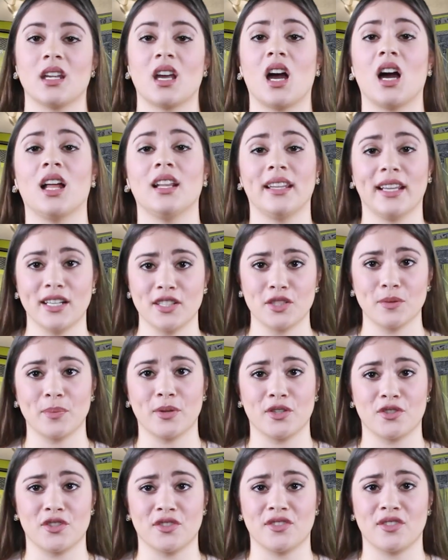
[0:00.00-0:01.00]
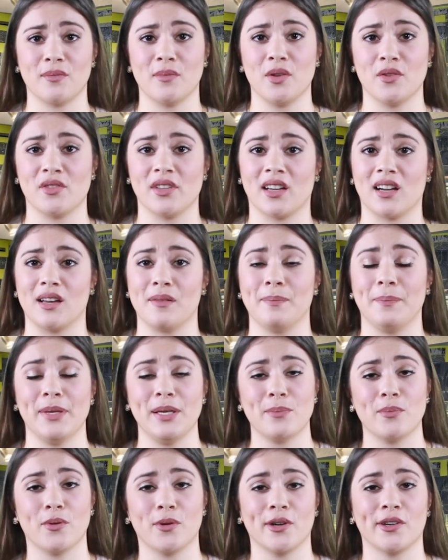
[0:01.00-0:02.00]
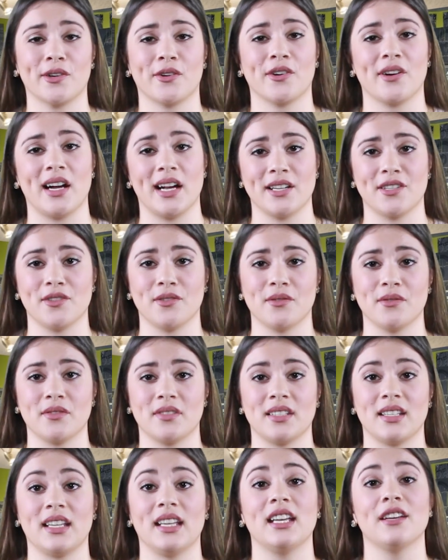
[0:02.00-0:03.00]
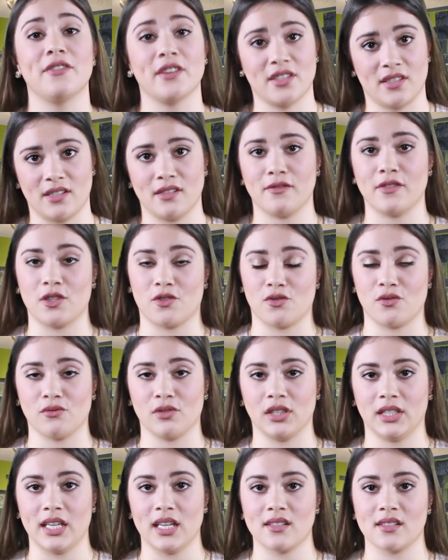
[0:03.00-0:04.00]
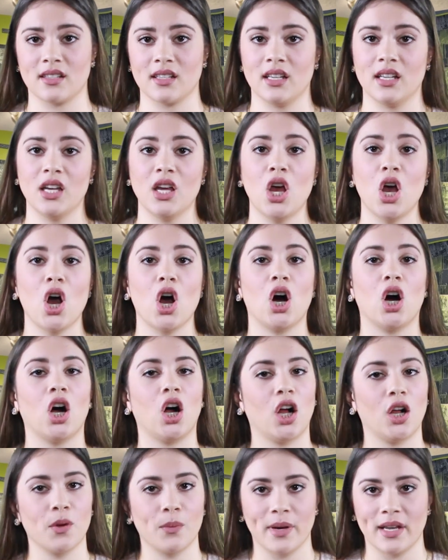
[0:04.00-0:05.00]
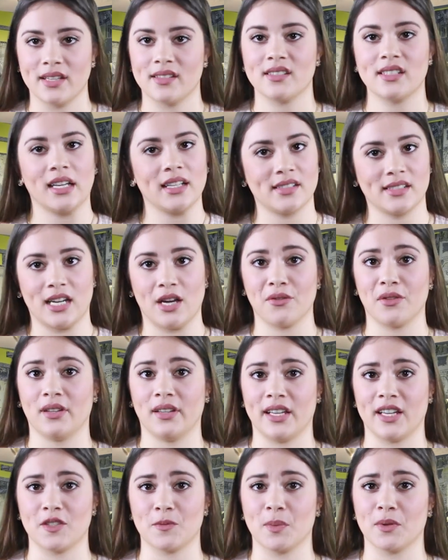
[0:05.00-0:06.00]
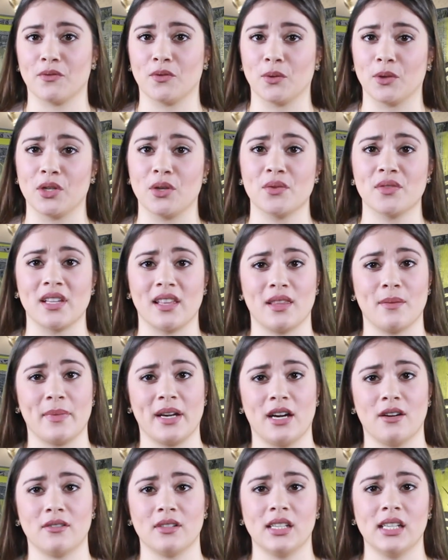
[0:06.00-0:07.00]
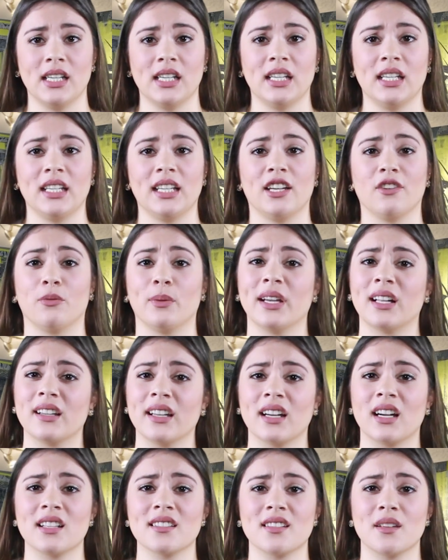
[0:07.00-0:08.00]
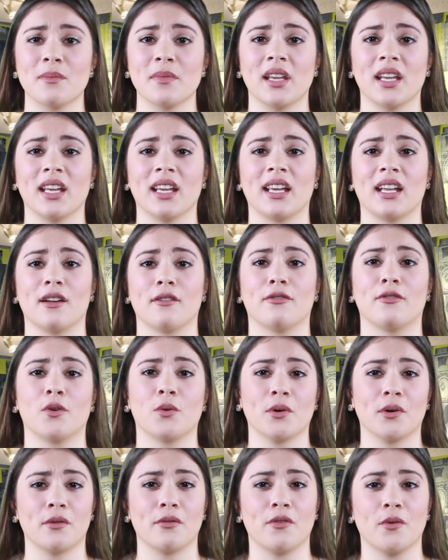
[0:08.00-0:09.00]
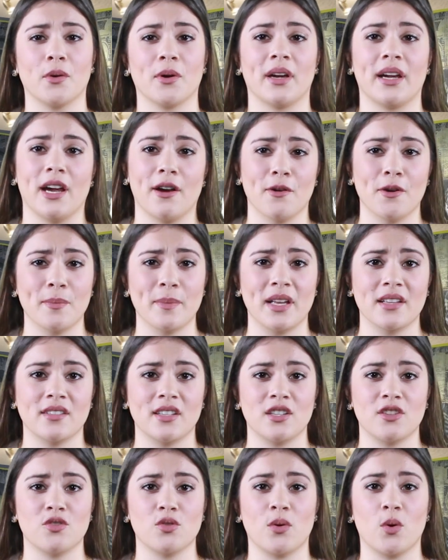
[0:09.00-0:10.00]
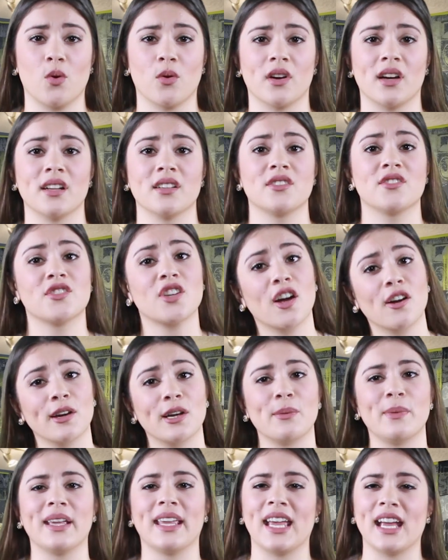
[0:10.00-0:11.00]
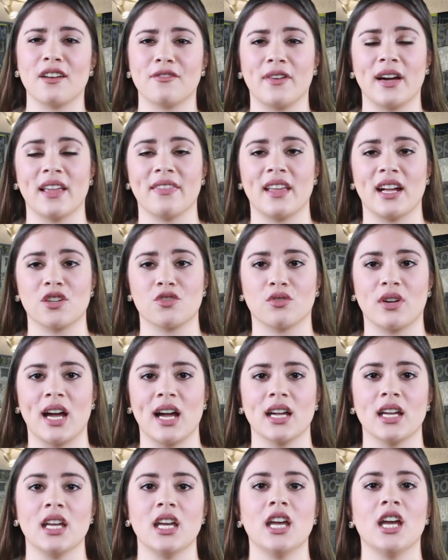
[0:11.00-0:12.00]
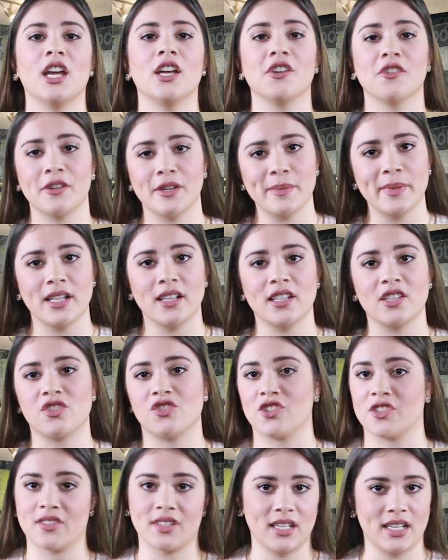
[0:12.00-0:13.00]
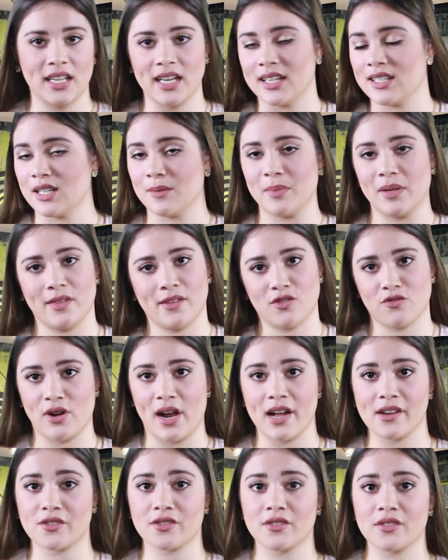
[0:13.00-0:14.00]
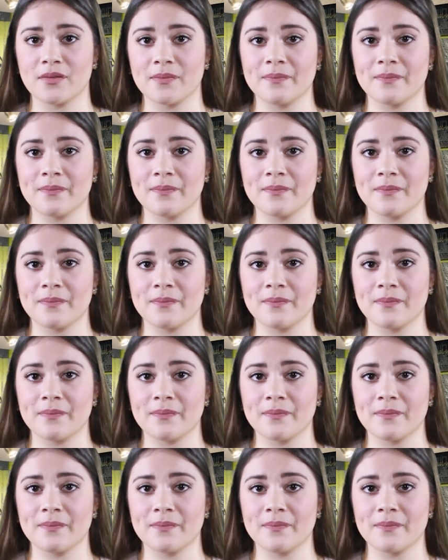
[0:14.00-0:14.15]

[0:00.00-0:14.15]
A link to purchase the music on Beatport or iTunes, if it's an official release. Always test out the links before you send them out. If we click on something and get a 404 error message or a sorry we can't find that track, your email is just going to end up in the trash.